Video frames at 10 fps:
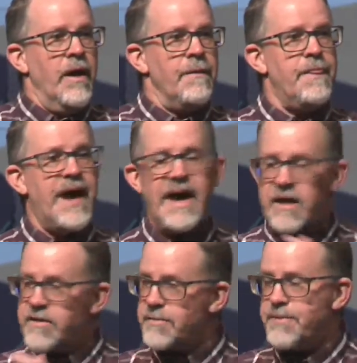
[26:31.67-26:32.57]

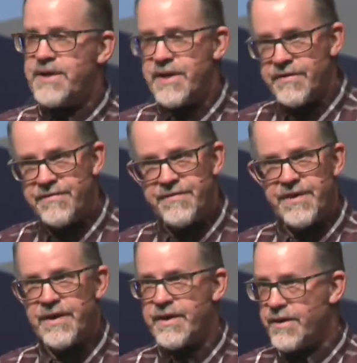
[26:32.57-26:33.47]
that could be a
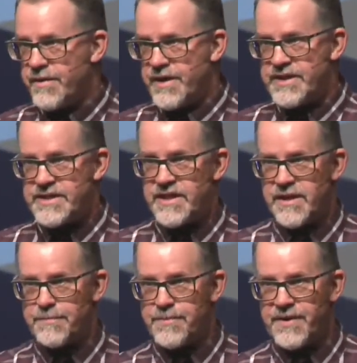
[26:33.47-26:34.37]
very
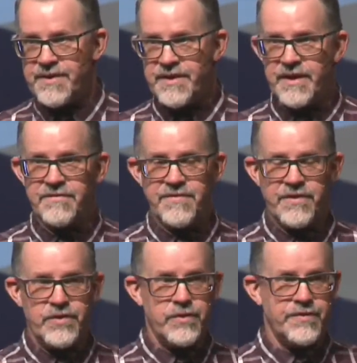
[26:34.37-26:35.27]
slippery thing for
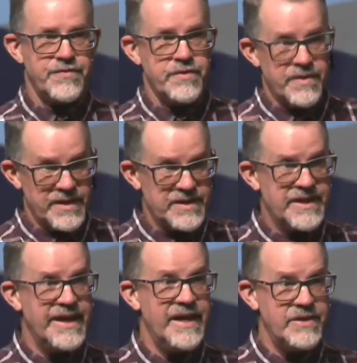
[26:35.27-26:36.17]
you if you
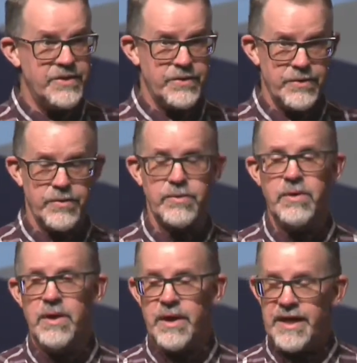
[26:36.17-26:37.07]

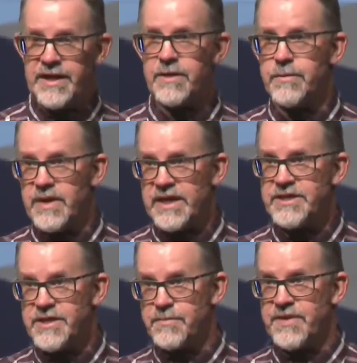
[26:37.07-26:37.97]
continue in a
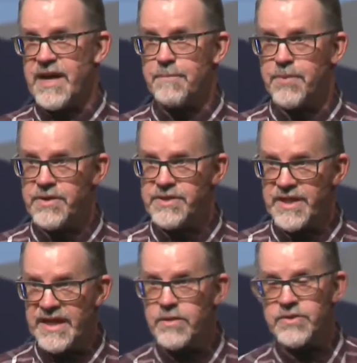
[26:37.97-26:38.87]
relationship with that
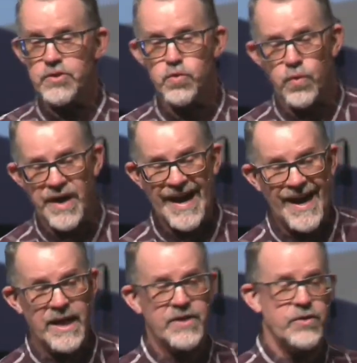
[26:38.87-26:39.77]
person. It could
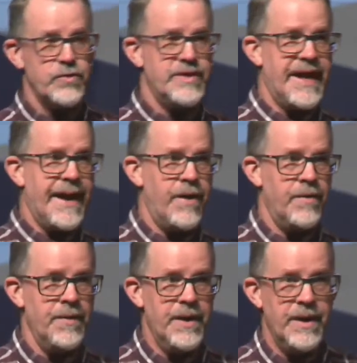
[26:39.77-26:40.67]
drag you
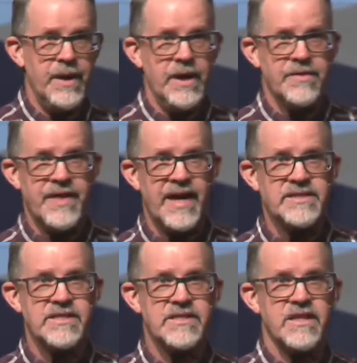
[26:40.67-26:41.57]
down.
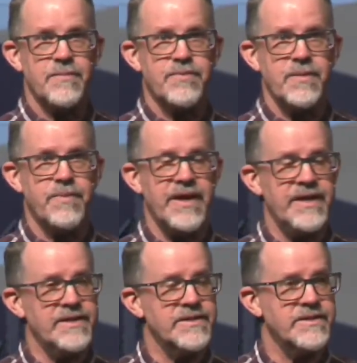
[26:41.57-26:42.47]
That's a slippery
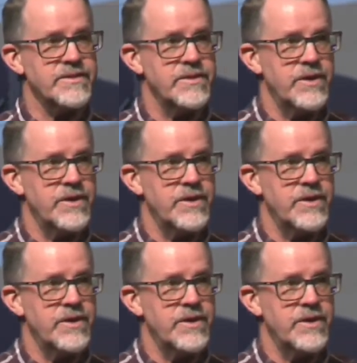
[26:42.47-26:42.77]
place.